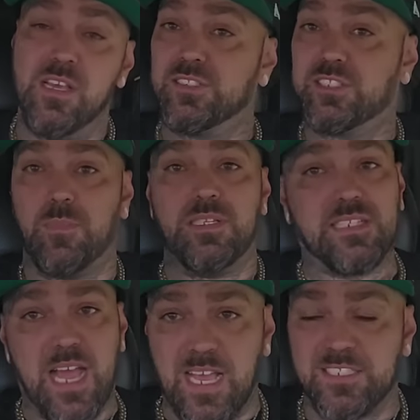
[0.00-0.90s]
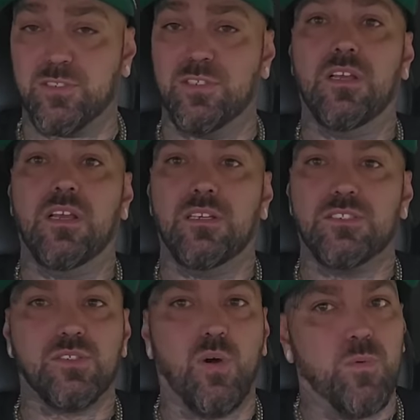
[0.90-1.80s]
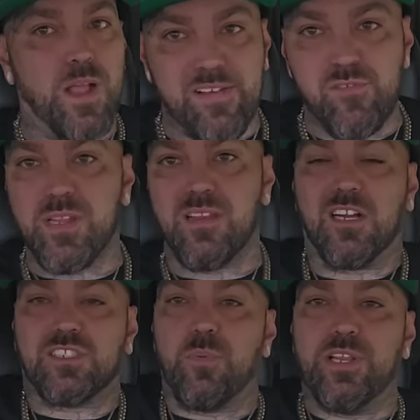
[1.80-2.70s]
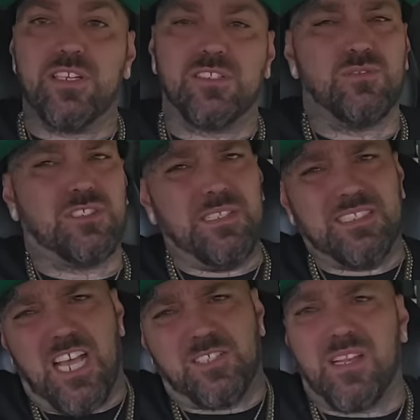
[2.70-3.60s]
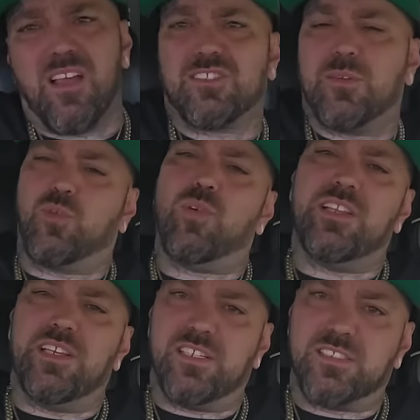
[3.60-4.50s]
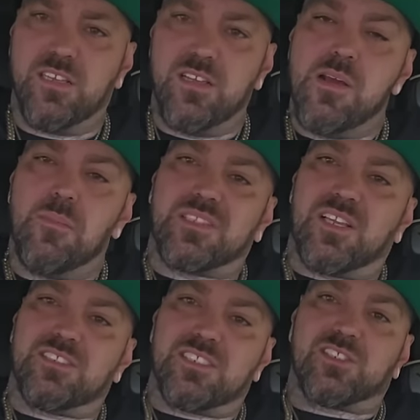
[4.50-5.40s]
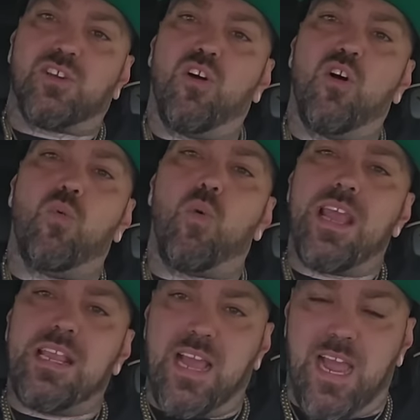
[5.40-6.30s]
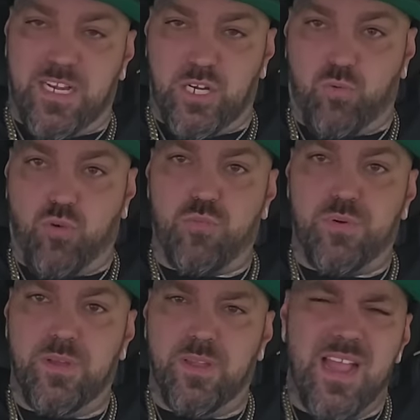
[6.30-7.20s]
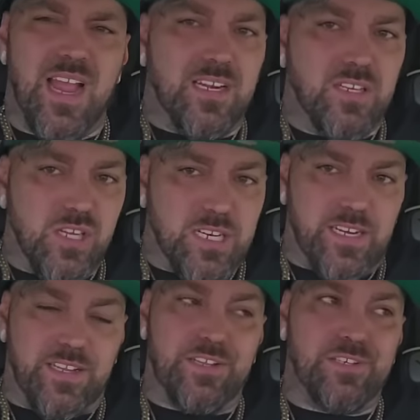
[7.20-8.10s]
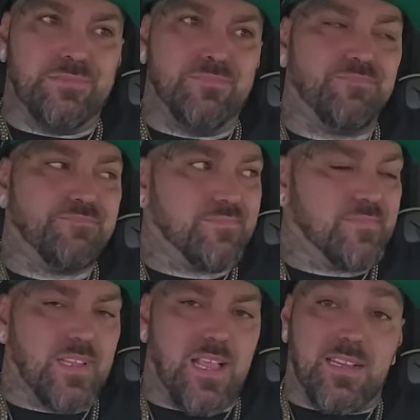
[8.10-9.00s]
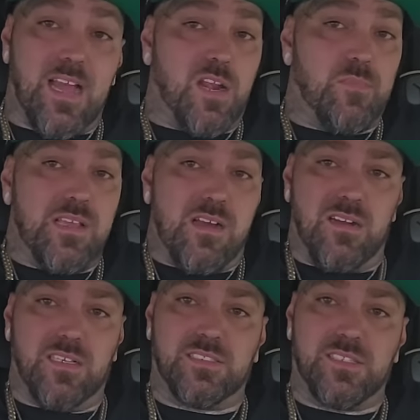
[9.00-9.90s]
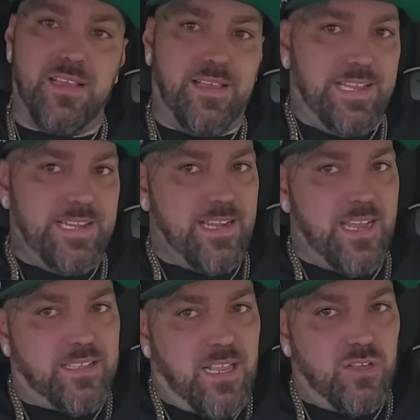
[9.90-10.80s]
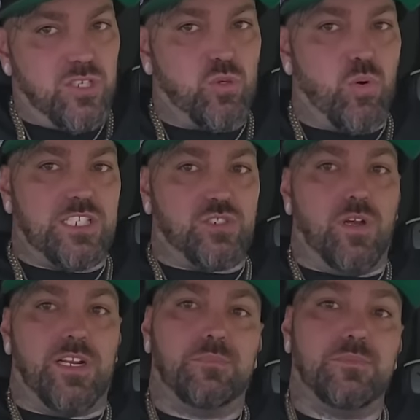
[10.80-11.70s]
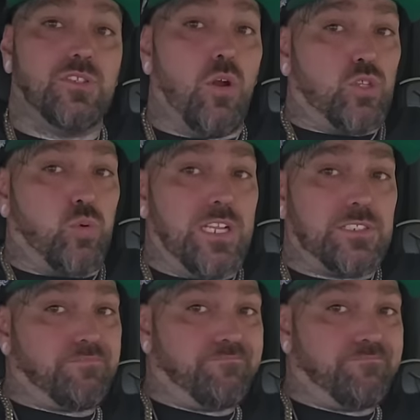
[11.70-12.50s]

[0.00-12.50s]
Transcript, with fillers: Some of these guys are, you know, haven't been locked up a year or two. Some of these guys have been locked up 20 years. But there's this tall white guy in the group. And looking at him, I got to be honest. He had that little twitch with him. You know the twitch?